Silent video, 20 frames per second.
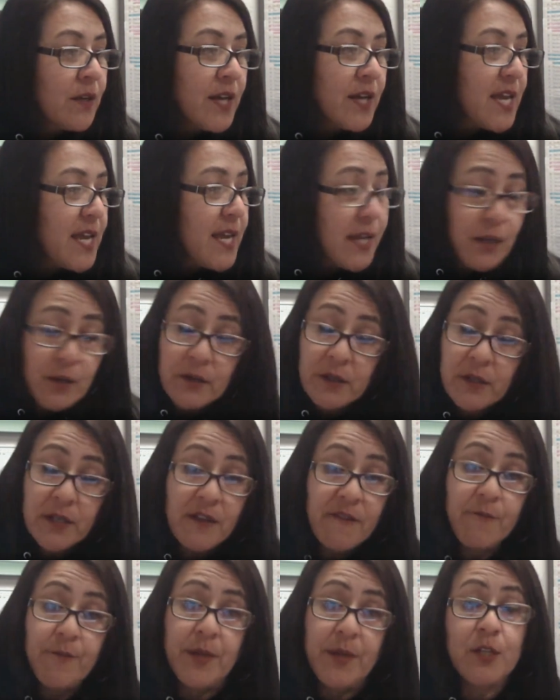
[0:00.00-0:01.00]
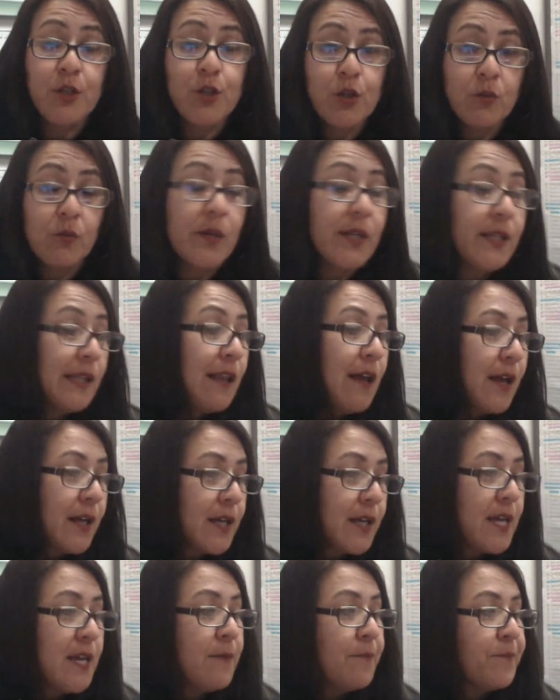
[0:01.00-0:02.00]
He couldn't have been too
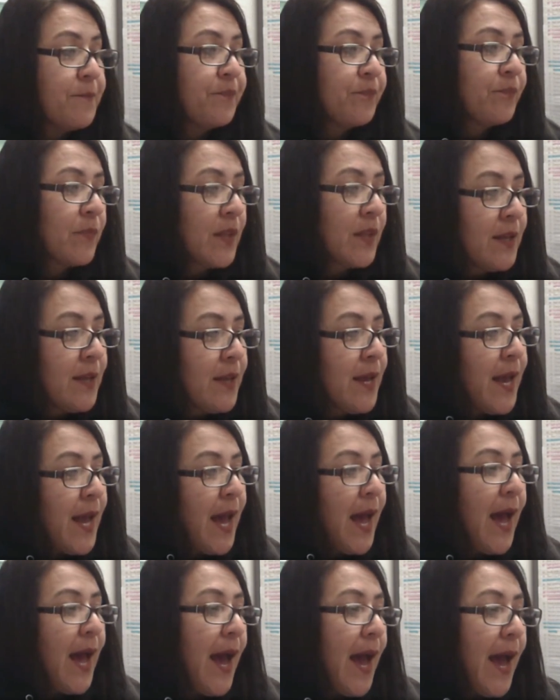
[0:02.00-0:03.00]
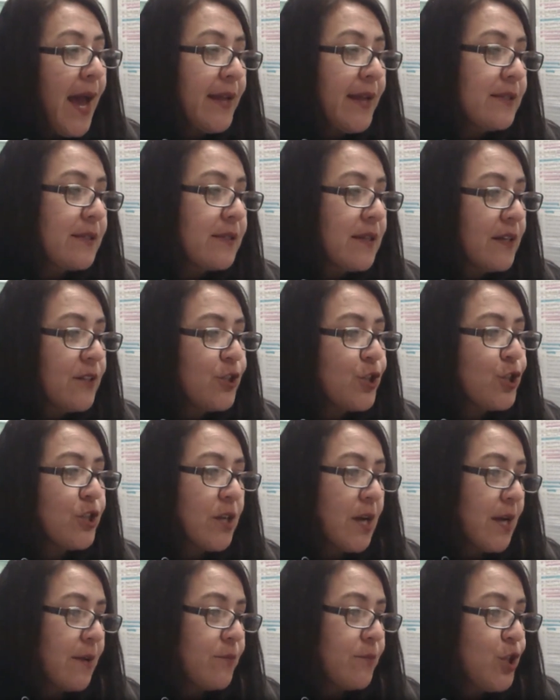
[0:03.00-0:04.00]
unlucky. At such
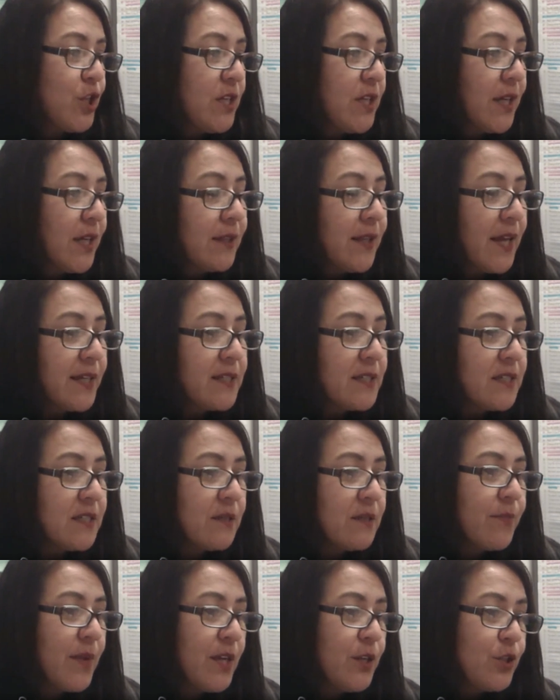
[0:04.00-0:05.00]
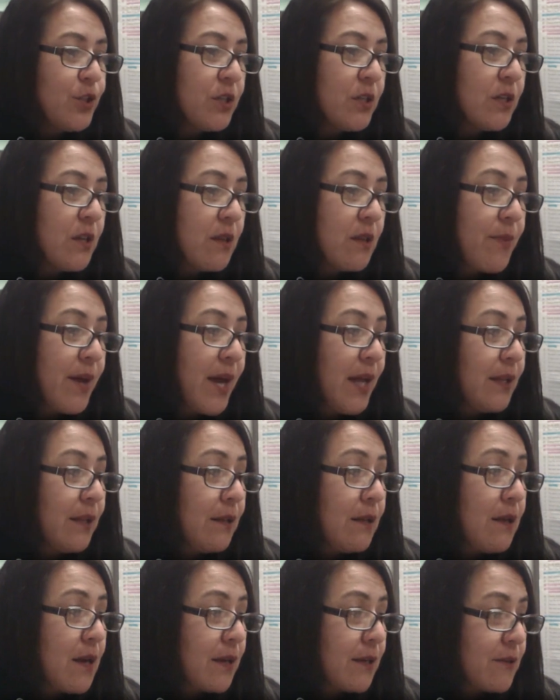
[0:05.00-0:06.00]
times, she neglected to mention the bad
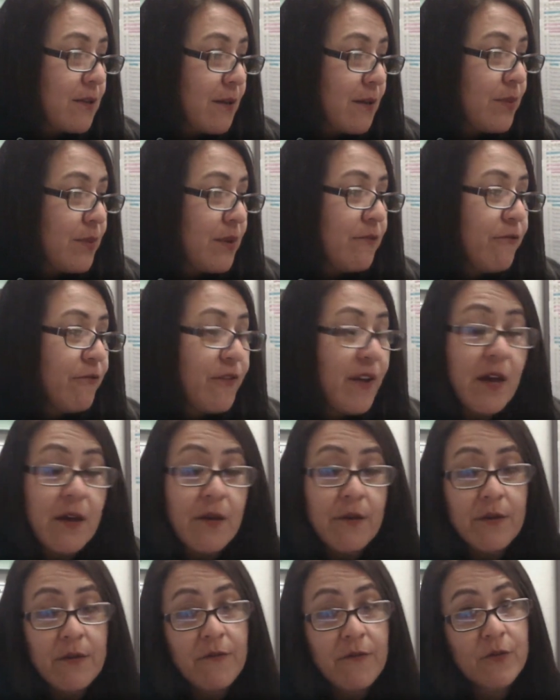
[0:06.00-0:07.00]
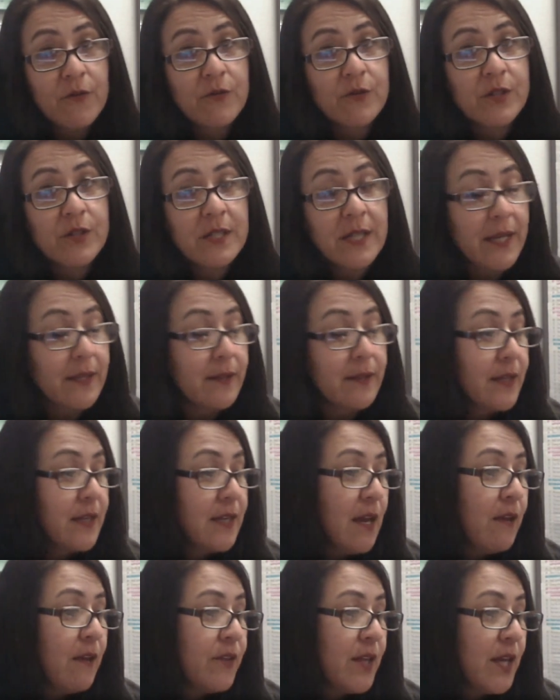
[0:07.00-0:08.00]
luck that befell the first Stanley
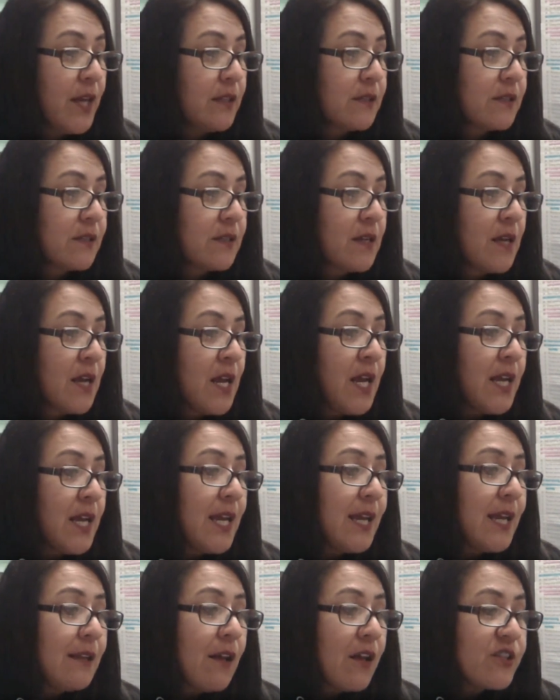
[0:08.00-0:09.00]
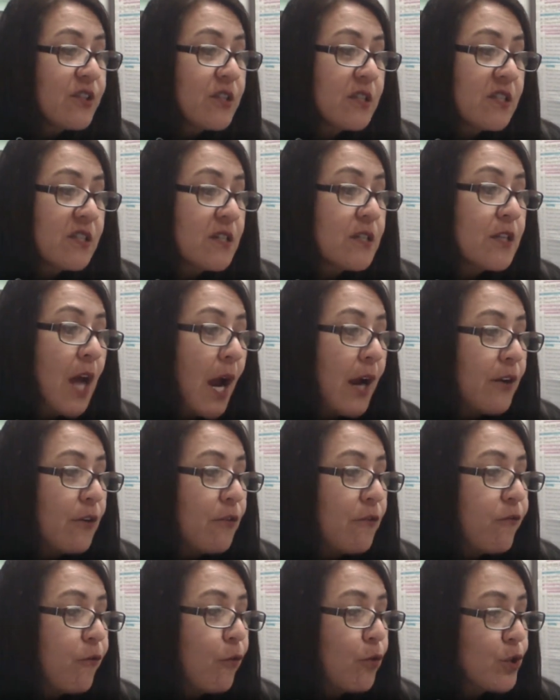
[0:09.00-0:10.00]
Yelnats. He lost his
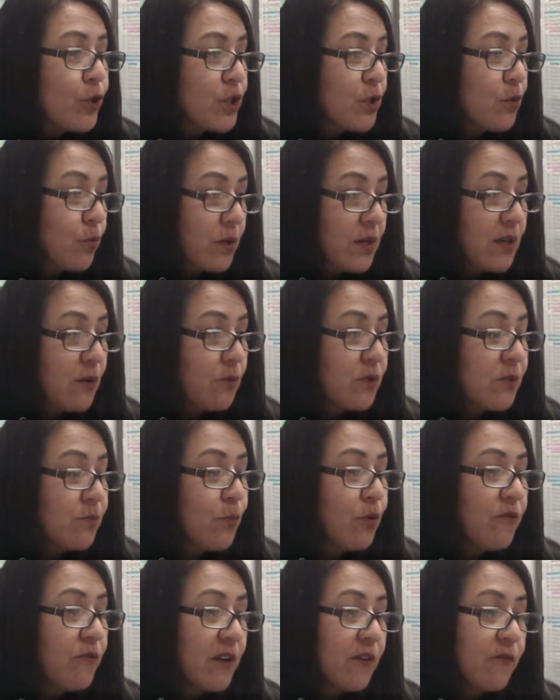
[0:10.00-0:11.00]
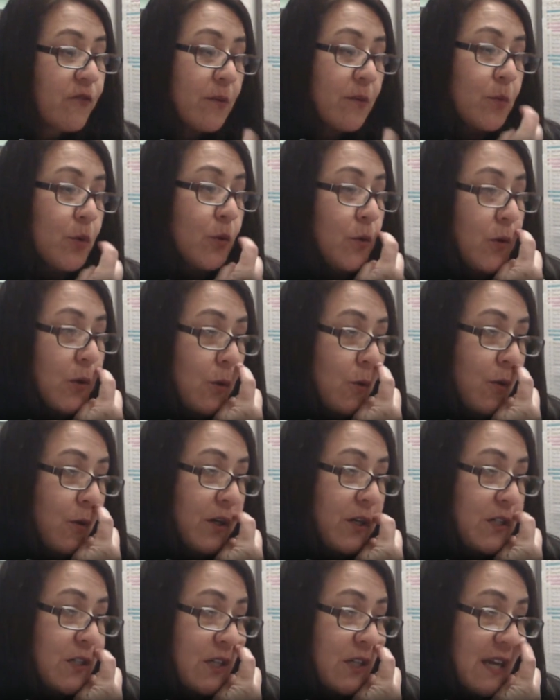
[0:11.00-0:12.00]
entire fortune when he was moving from New
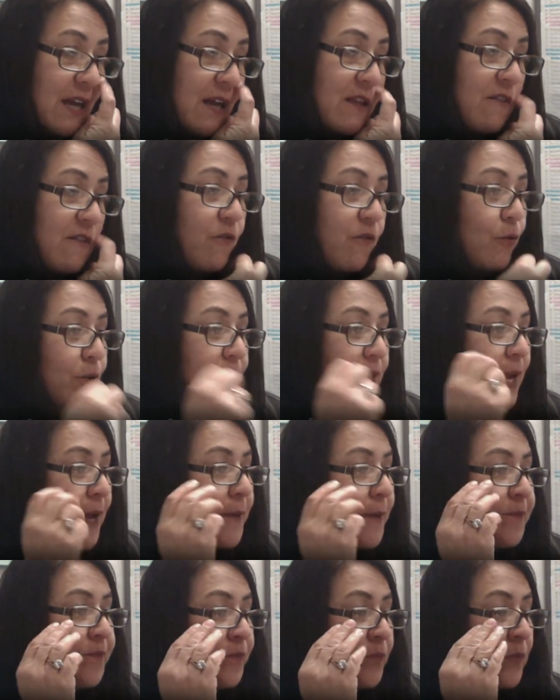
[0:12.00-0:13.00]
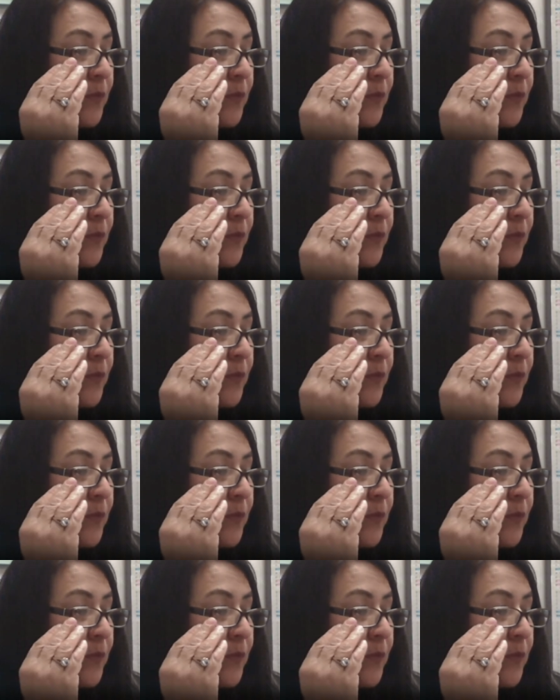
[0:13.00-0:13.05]
York to California.